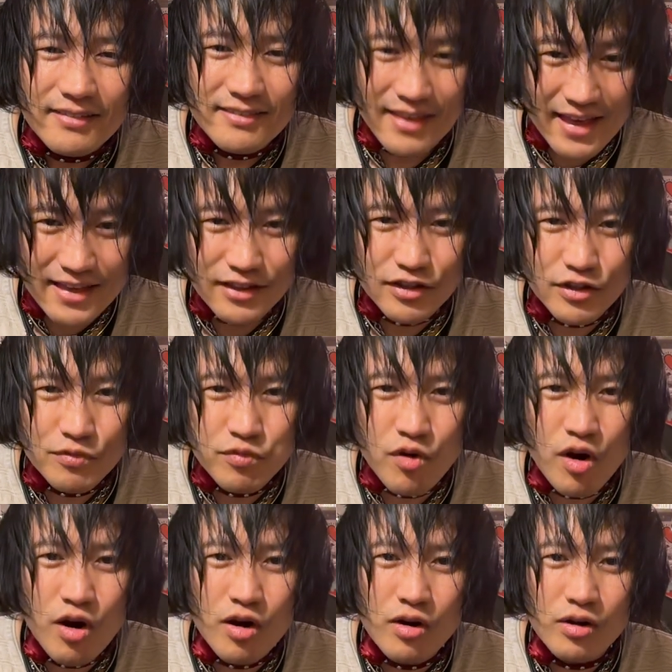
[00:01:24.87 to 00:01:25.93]
Thank you
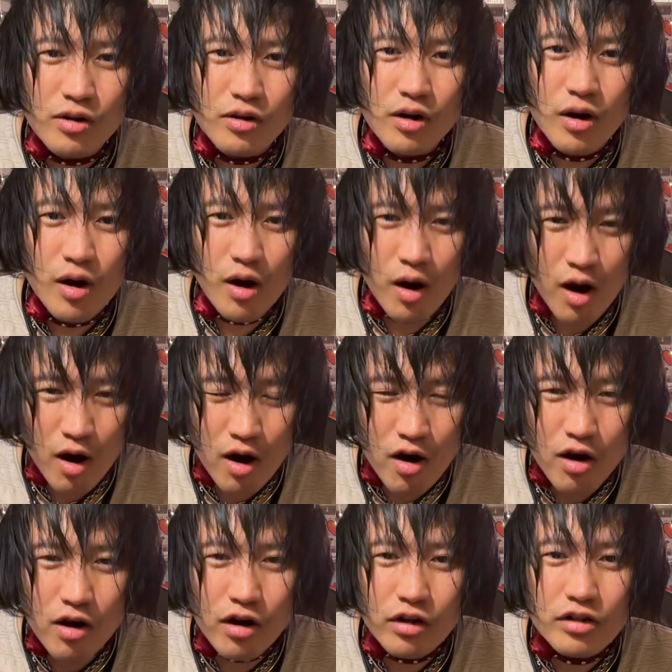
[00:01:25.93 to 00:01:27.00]
for
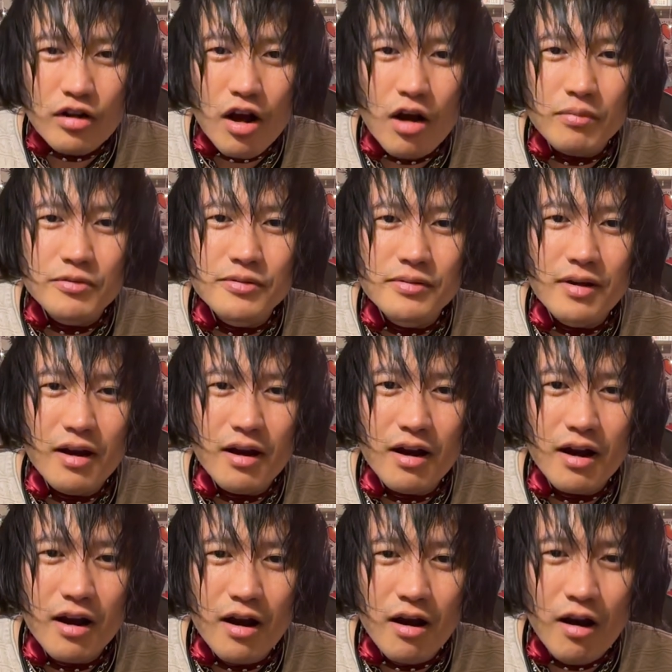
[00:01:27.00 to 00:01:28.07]
all of
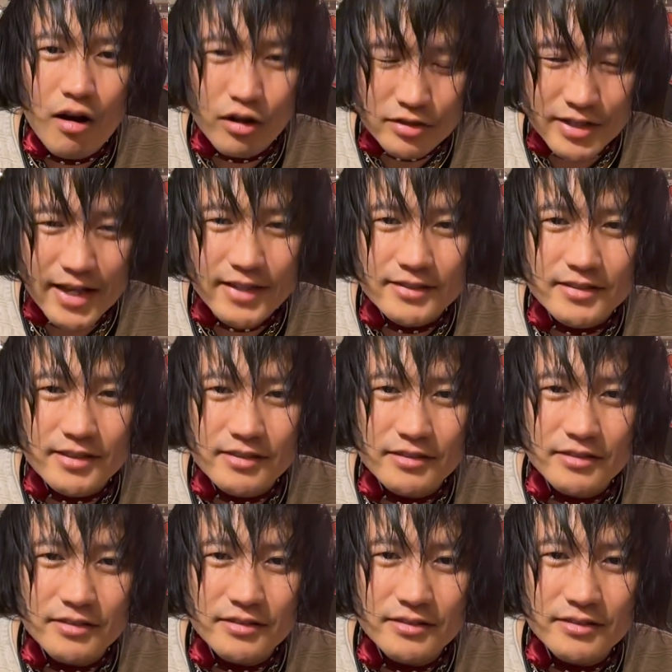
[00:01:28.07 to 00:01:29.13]

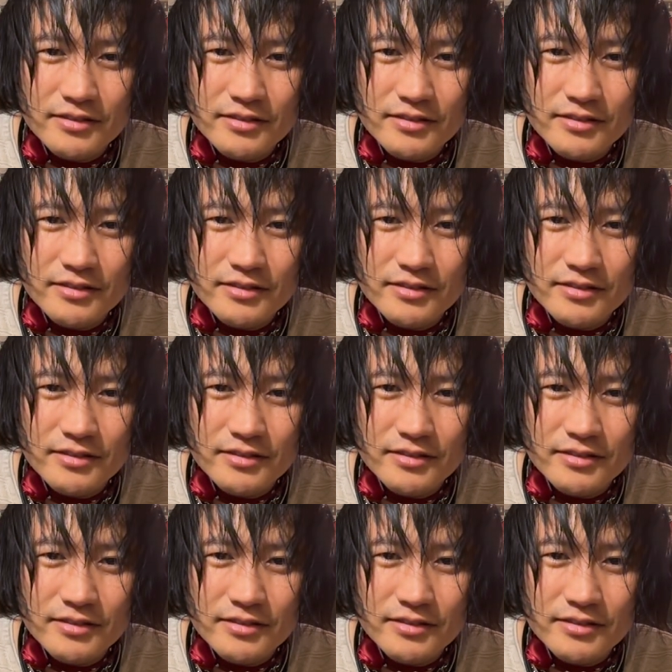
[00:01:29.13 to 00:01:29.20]
audiences.